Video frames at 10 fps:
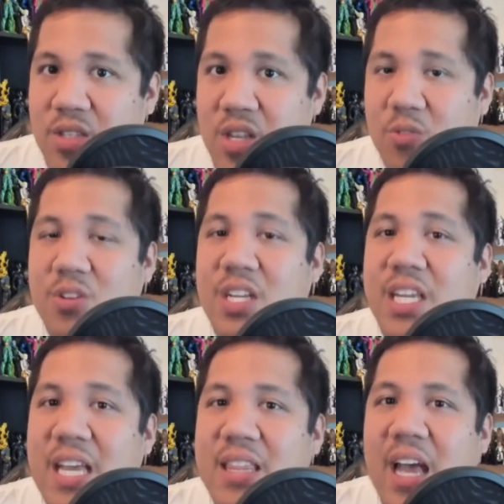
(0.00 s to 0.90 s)
in order to
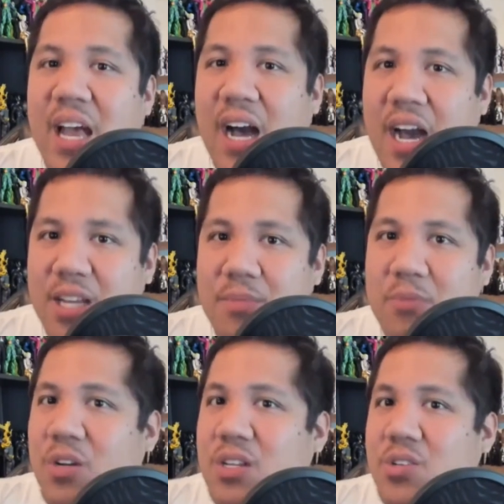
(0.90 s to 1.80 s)
get that item.
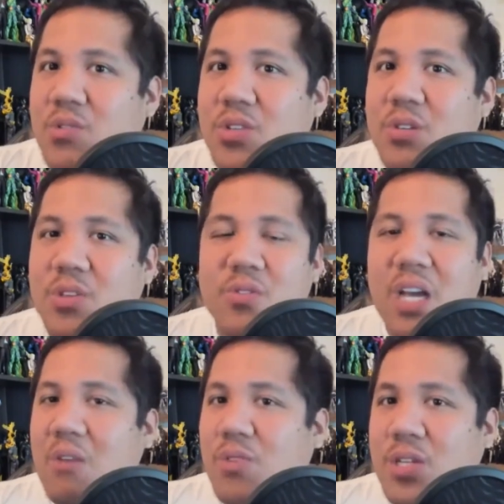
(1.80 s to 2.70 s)
And what did you do? You got